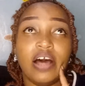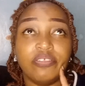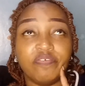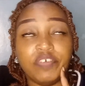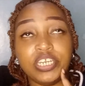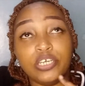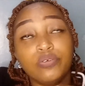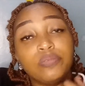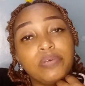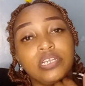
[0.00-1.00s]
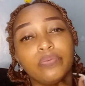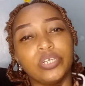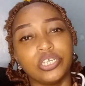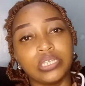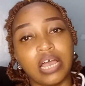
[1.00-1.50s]
the videos, but we
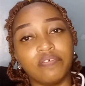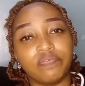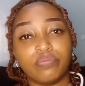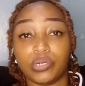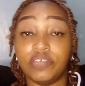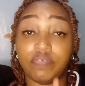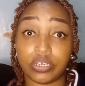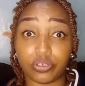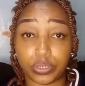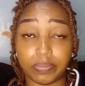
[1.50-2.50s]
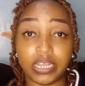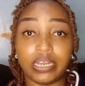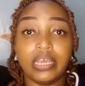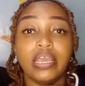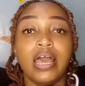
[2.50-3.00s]
just have 3 videos
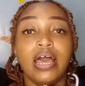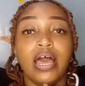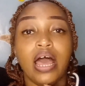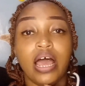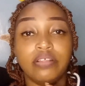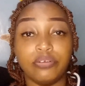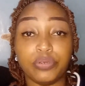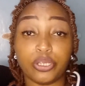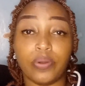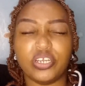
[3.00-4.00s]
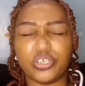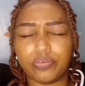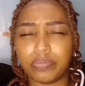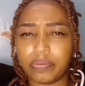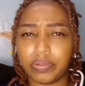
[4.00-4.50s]
remaining. And the reason why it took
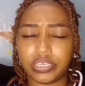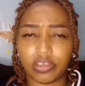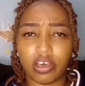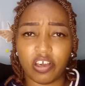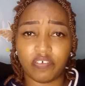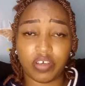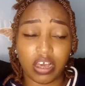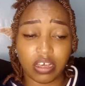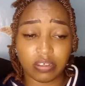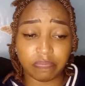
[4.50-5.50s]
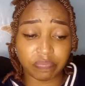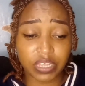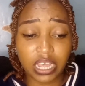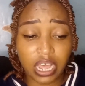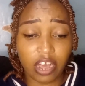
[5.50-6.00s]
me a bit of
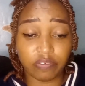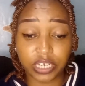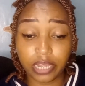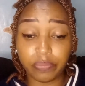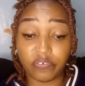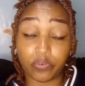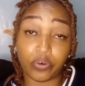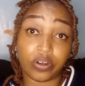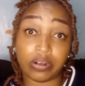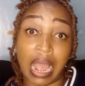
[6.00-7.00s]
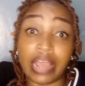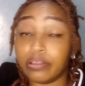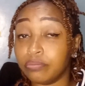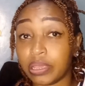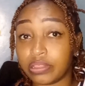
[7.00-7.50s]
time before I
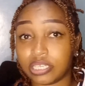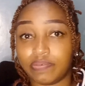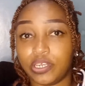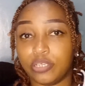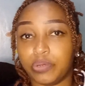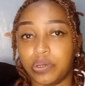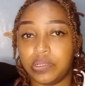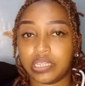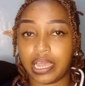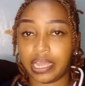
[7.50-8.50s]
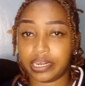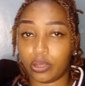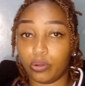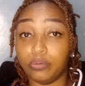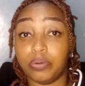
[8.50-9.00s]
could make these videos because I had a
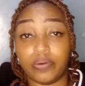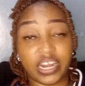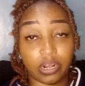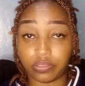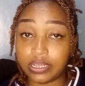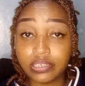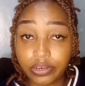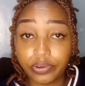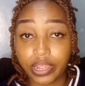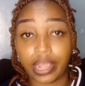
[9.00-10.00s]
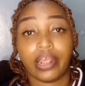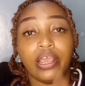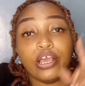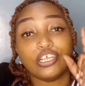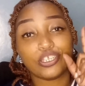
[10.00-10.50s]
cold, but right now things are okay,
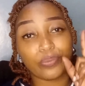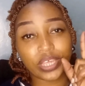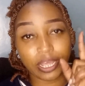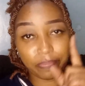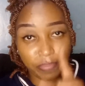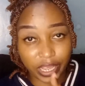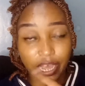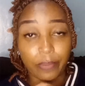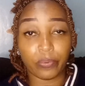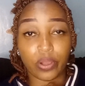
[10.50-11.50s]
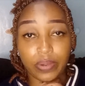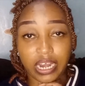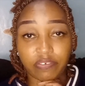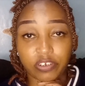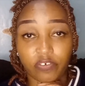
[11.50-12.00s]
so we can pick up where we
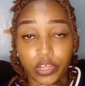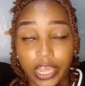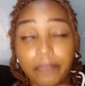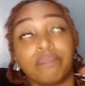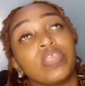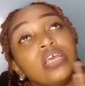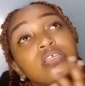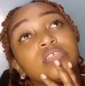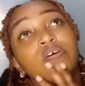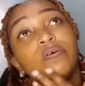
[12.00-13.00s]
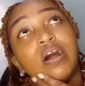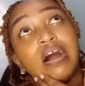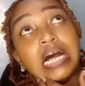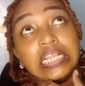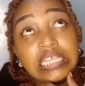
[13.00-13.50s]
left off. Okay, so
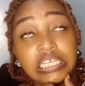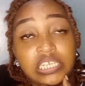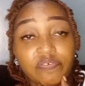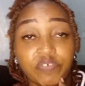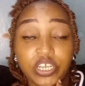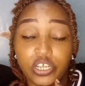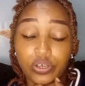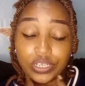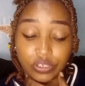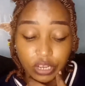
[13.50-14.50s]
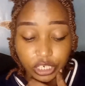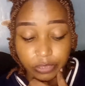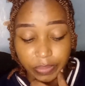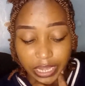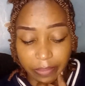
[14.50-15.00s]
this video is going to
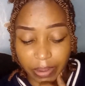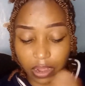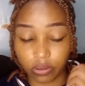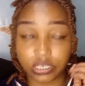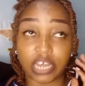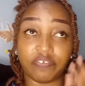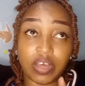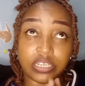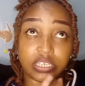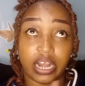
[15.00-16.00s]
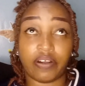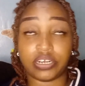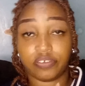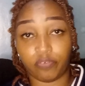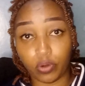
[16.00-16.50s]
be about advanced
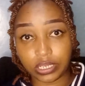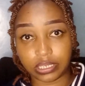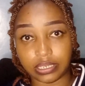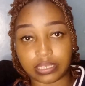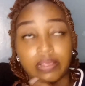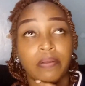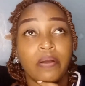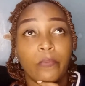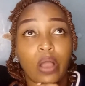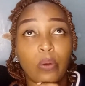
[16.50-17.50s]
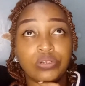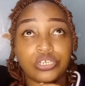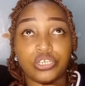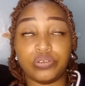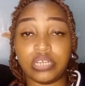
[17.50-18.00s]
character voices. I want
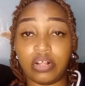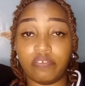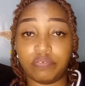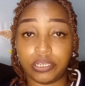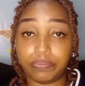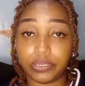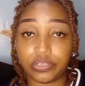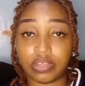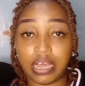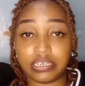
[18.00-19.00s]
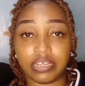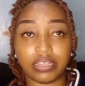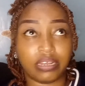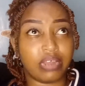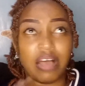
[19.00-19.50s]
us to delve deep into that, and
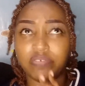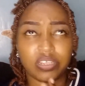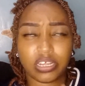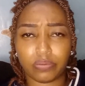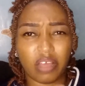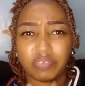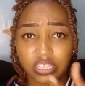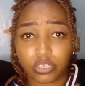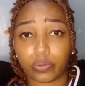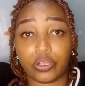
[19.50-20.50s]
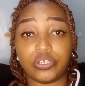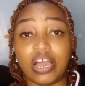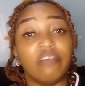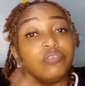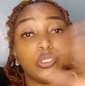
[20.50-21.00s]
then after this, we're going to
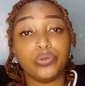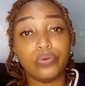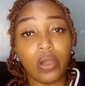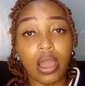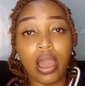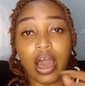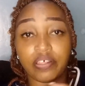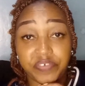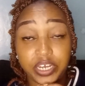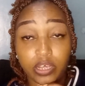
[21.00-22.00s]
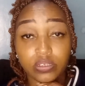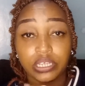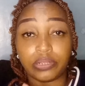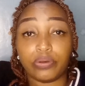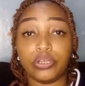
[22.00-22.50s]
have 2 other videos,
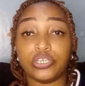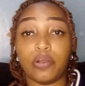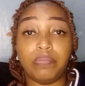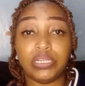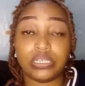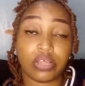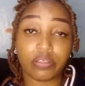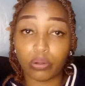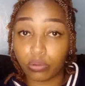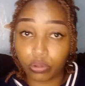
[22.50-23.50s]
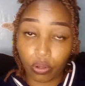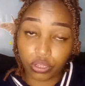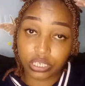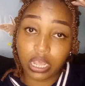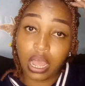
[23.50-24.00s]
and then we're going to complete the whole
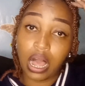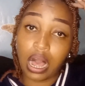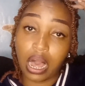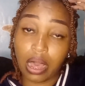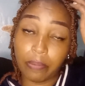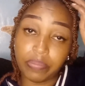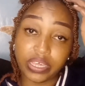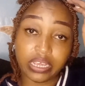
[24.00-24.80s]
course, the